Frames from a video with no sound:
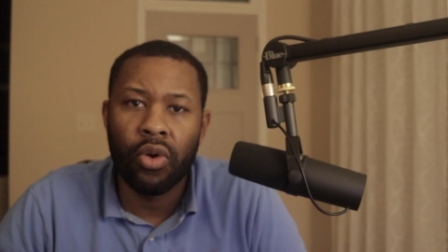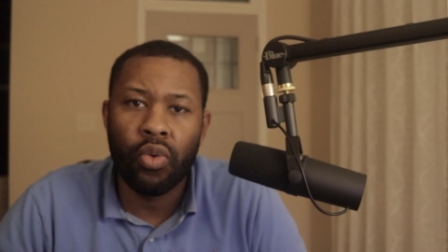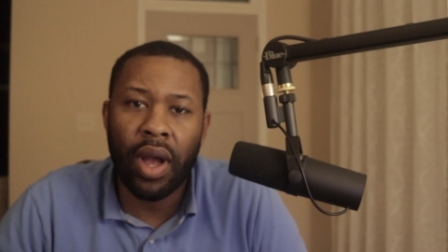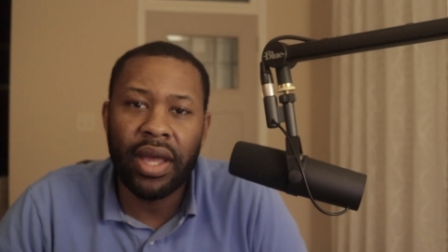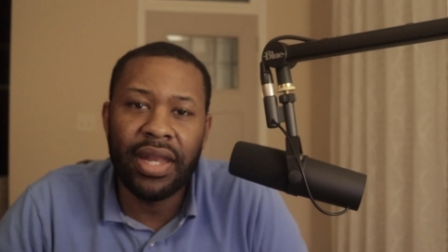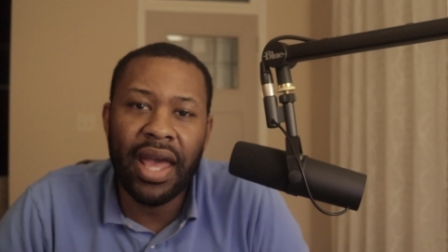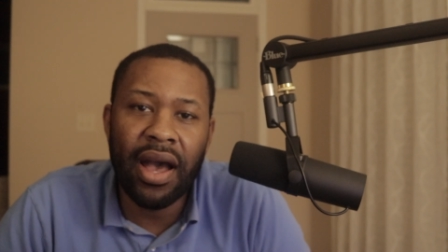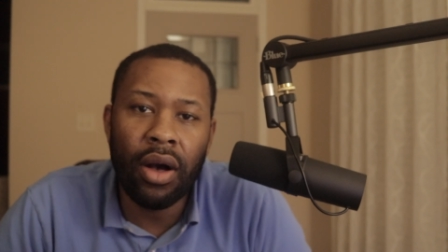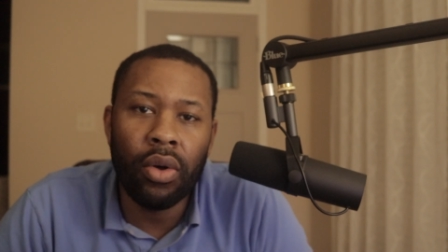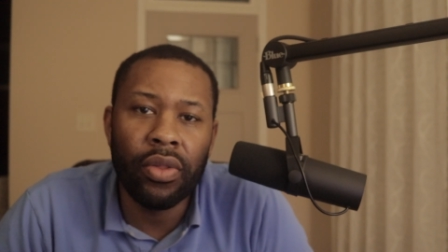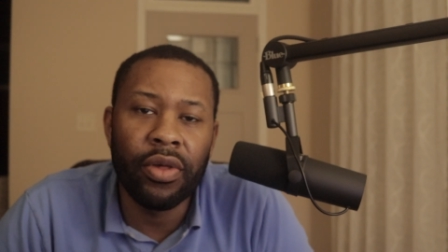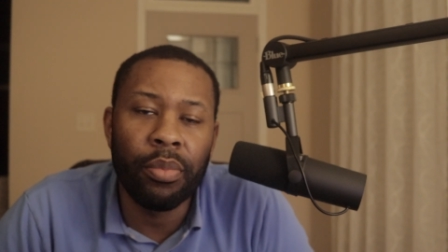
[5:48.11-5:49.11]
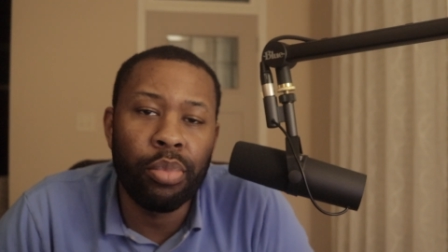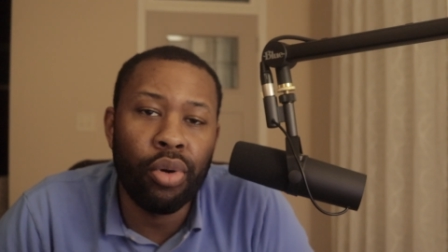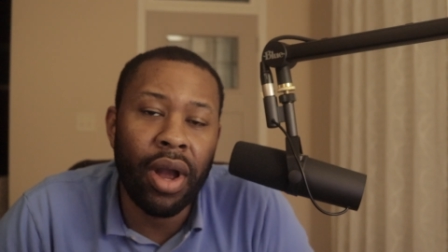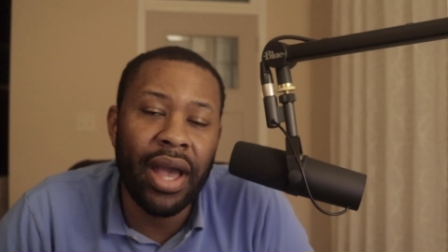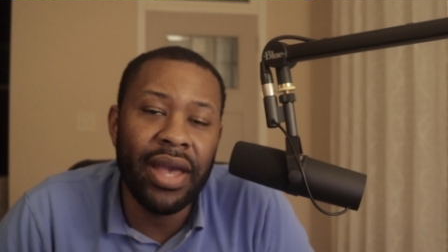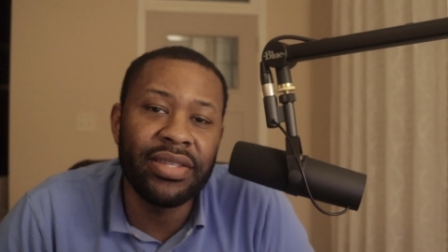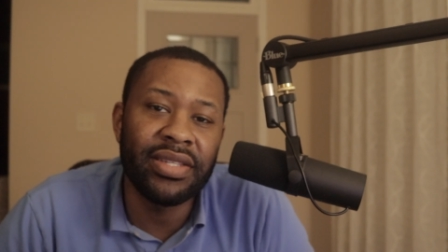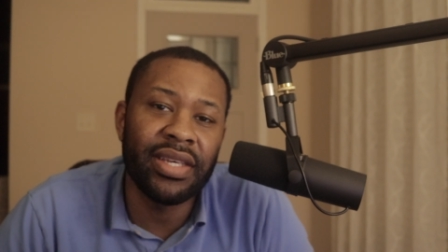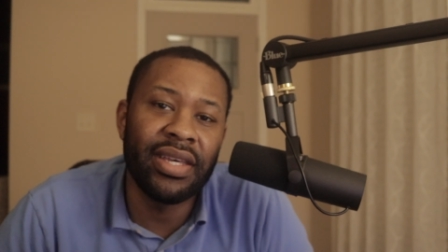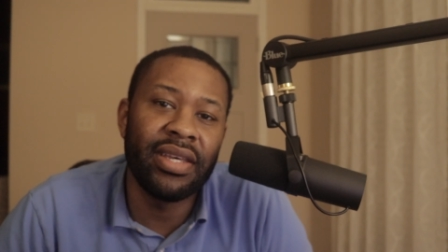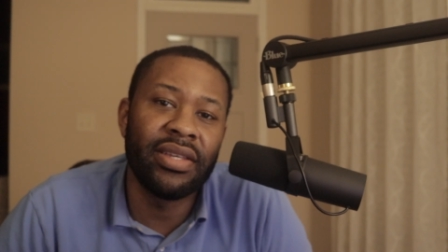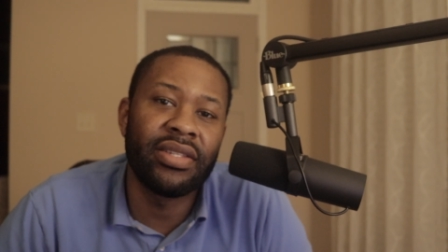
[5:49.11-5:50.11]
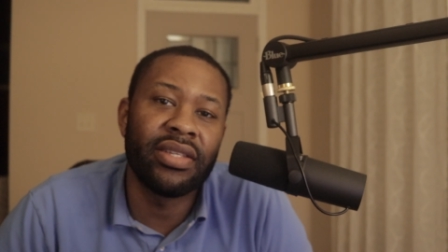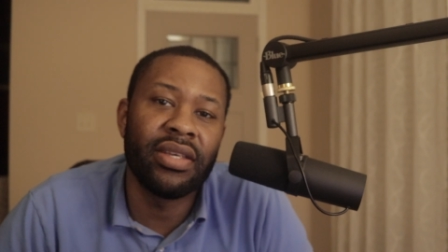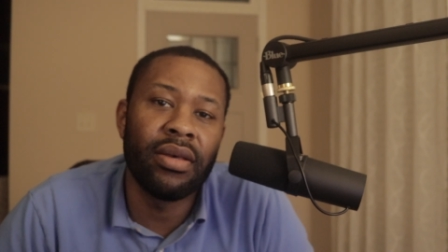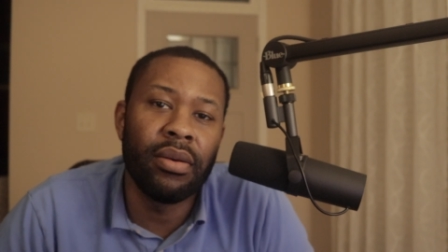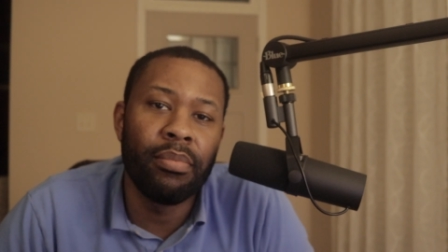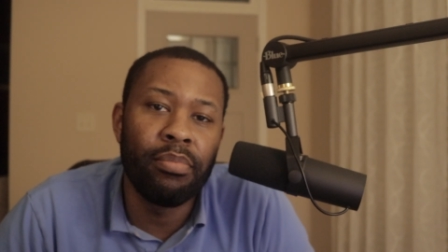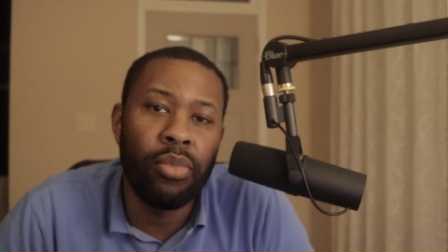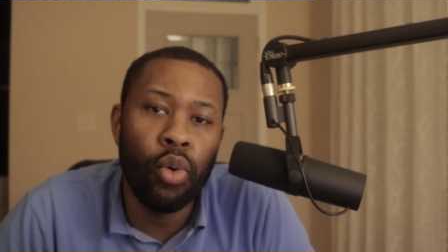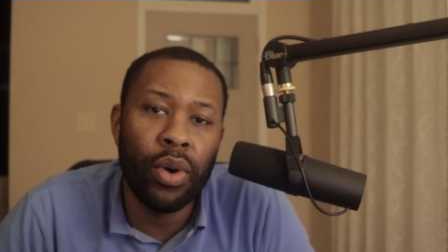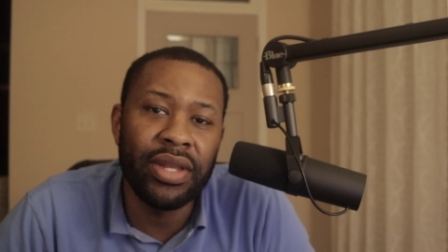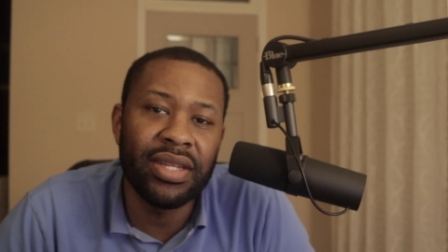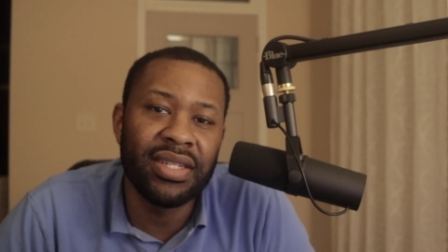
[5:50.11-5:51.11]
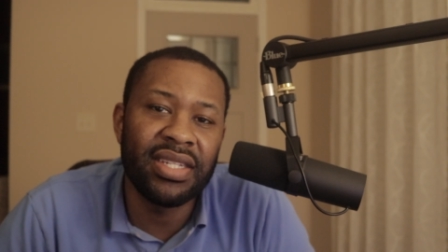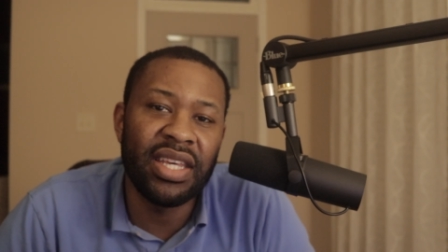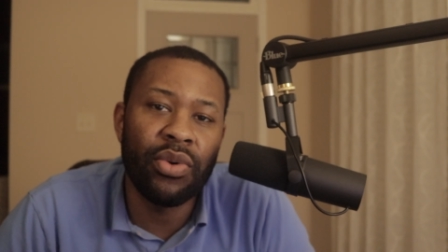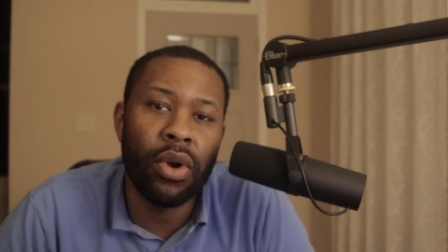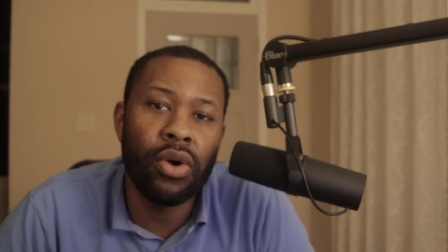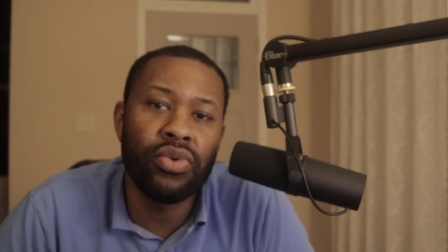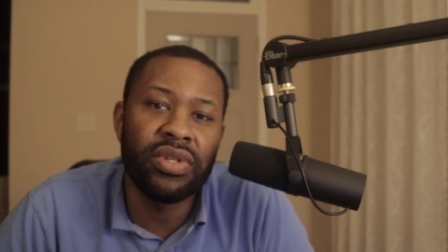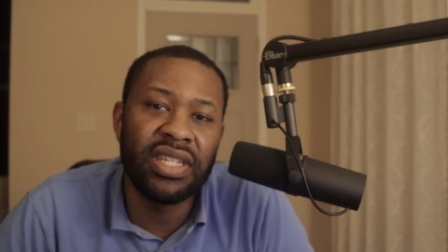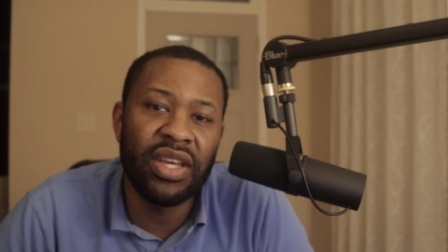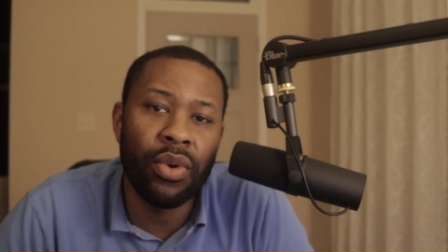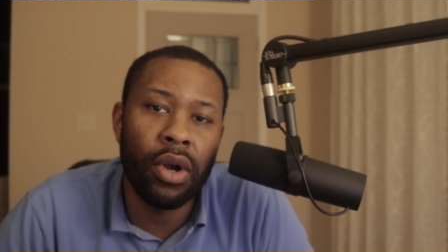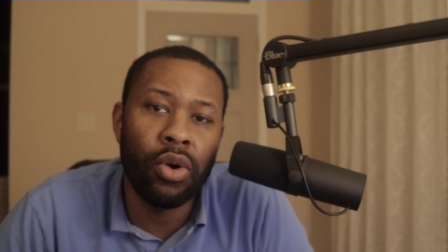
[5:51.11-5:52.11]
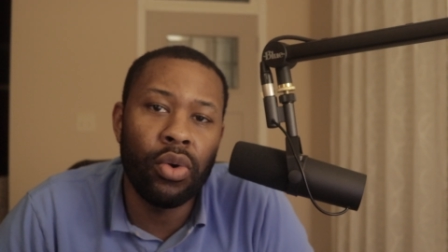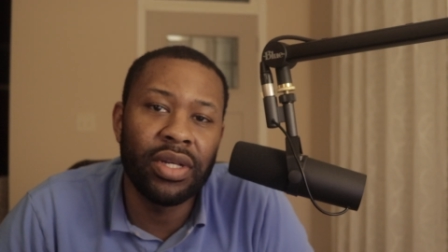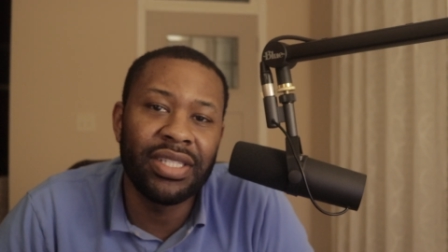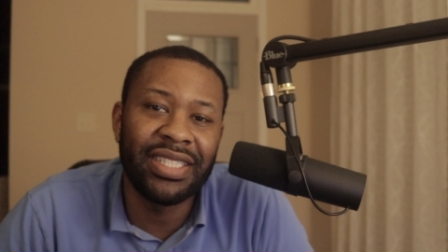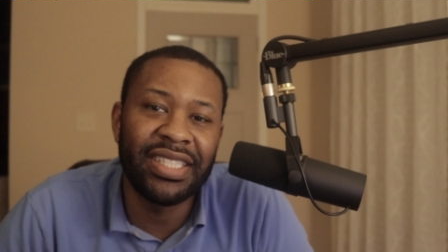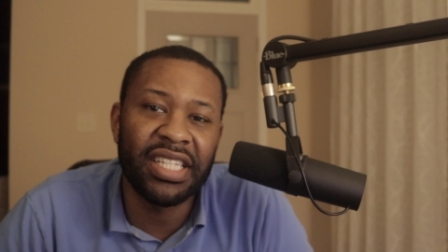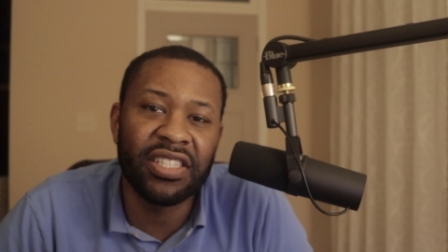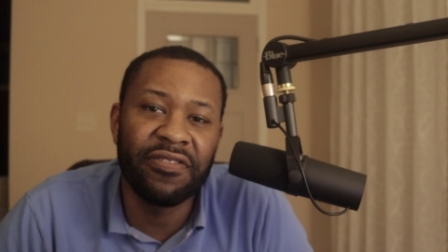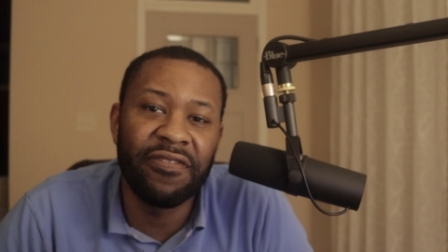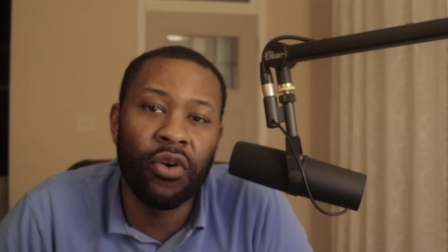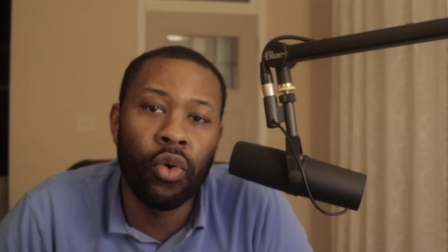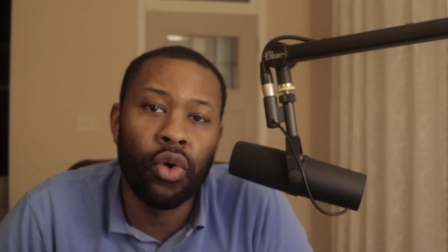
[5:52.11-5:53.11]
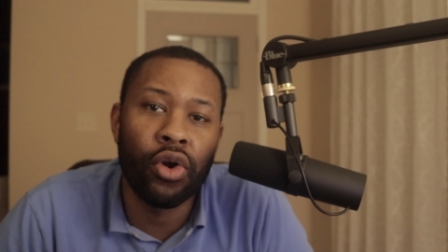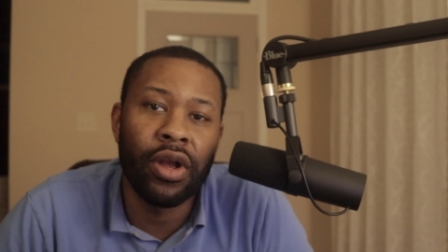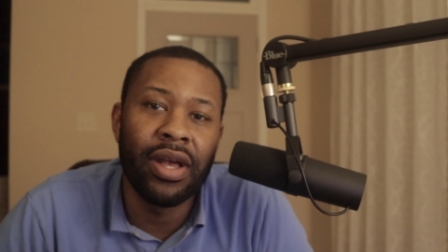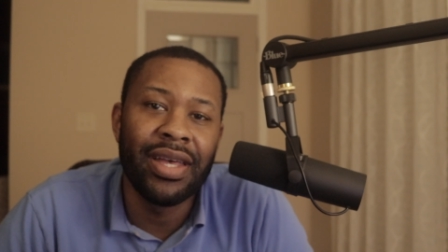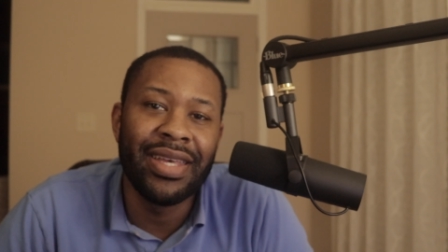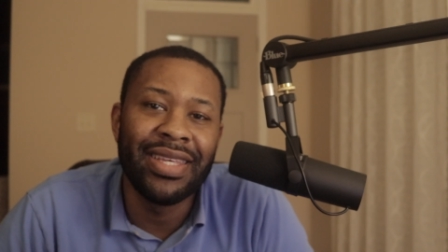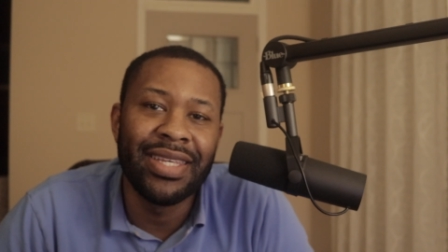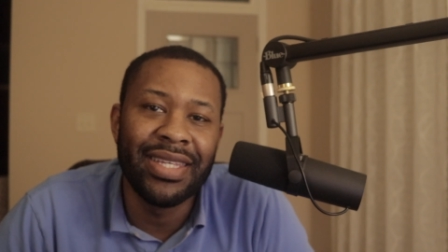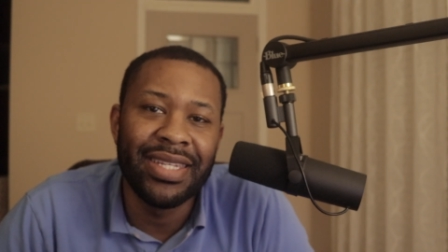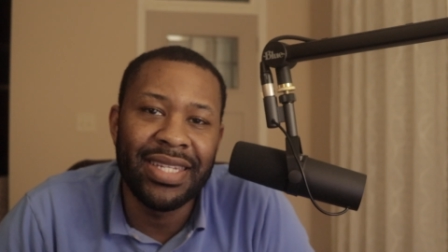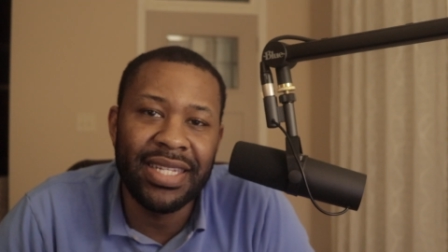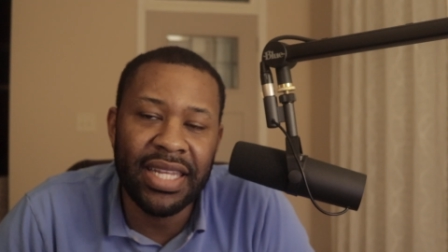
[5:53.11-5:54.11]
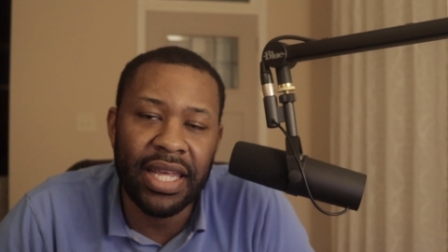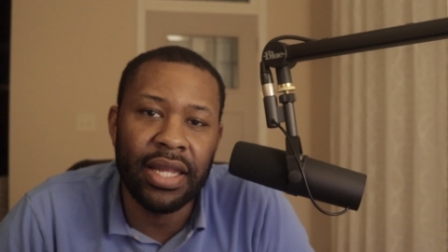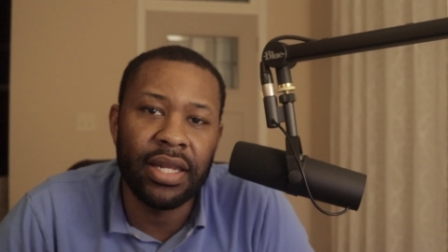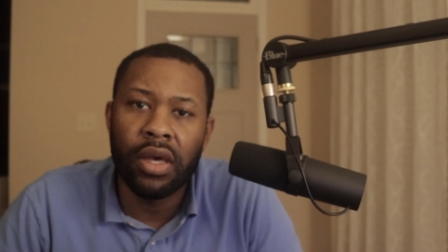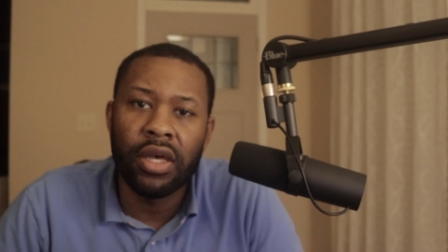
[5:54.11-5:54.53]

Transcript: Right now, the price is 0.0064 cent.